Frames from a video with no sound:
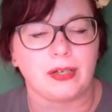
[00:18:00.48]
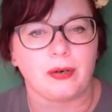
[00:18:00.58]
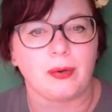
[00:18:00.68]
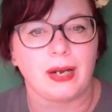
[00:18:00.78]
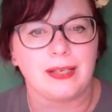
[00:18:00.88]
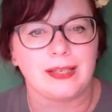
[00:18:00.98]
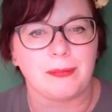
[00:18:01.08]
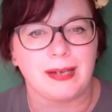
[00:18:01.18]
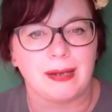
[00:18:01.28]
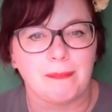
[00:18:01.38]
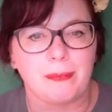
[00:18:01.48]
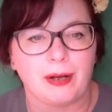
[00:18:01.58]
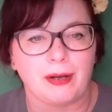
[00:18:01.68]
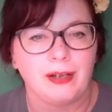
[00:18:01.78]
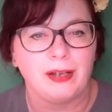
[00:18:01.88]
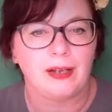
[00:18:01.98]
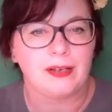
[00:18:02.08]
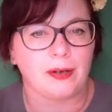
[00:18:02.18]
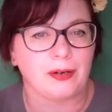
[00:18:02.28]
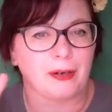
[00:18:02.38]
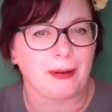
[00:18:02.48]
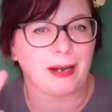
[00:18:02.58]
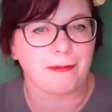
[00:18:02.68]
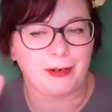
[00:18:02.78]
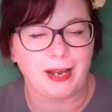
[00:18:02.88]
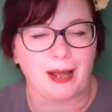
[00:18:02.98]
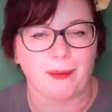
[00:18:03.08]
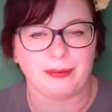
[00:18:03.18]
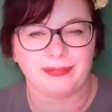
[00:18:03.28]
you in September. So goodbye for now.